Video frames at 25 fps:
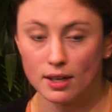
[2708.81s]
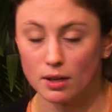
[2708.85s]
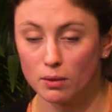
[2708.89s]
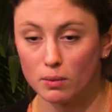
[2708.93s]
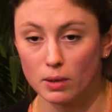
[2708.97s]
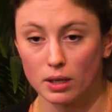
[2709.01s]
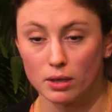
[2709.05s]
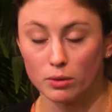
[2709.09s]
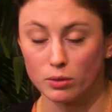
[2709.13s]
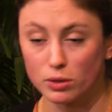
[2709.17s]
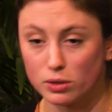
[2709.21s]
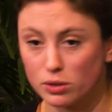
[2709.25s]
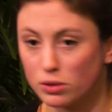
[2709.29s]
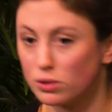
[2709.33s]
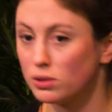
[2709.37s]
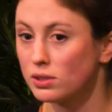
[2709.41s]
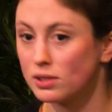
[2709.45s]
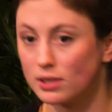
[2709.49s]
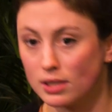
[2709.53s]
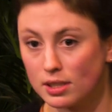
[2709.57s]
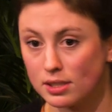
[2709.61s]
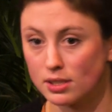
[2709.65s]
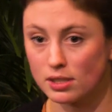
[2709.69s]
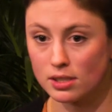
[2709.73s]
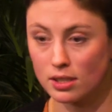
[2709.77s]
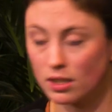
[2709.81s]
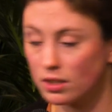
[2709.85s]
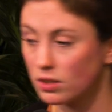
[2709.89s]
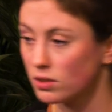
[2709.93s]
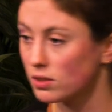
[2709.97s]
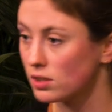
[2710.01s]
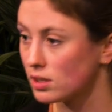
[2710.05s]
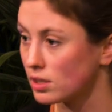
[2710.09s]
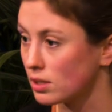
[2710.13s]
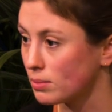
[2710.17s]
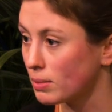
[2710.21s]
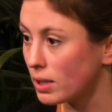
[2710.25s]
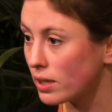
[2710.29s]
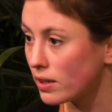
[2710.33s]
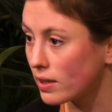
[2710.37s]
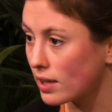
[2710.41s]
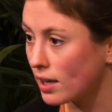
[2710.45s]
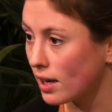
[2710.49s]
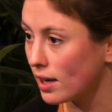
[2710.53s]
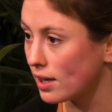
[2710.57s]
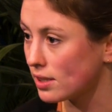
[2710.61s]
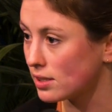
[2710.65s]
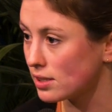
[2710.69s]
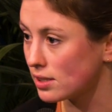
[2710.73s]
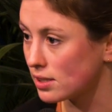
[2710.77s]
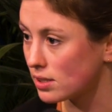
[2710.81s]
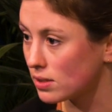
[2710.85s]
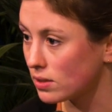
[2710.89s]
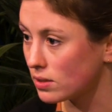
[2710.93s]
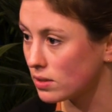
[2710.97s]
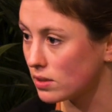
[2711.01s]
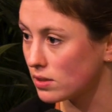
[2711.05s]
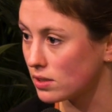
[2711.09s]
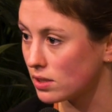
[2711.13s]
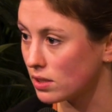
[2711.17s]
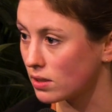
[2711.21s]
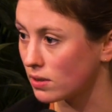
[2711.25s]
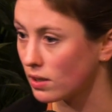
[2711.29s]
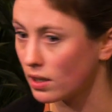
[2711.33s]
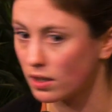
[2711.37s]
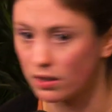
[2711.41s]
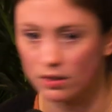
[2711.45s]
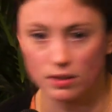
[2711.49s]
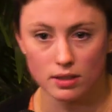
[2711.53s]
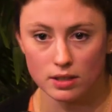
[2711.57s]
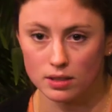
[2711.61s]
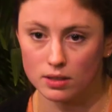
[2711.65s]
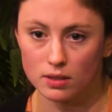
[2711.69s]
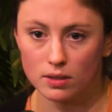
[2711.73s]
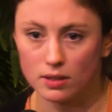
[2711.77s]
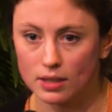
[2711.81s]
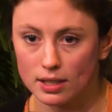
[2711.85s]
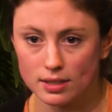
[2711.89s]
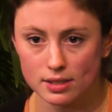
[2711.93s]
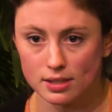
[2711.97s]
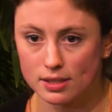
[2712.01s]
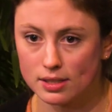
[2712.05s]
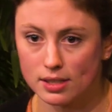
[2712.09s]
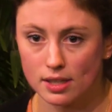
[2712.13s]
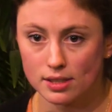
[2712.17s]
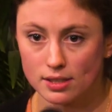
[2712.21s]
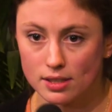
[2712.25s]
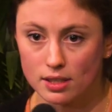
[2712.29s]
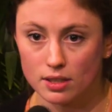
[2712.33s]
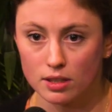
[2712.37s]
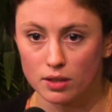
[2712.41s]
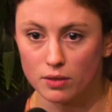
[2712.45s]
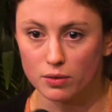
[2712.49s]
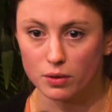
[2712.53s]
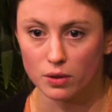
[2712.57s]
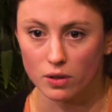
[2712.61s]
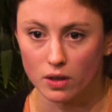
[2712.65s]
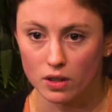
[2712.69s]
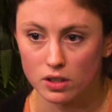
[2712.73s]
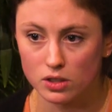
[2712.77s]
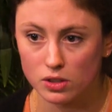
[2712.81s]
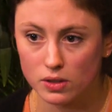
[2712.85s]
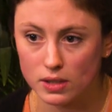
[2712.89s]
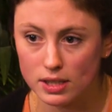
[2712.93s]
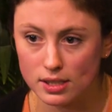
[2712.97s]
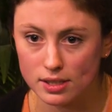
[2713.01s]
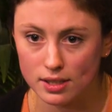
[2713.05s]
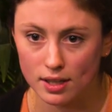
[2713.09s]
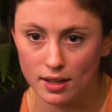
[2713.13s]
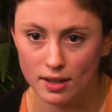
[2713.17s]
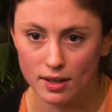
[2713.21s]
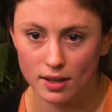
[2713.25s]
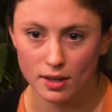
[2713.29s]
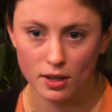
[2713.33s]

what was used is still used in America and is still used in, in the United States and in a few countries.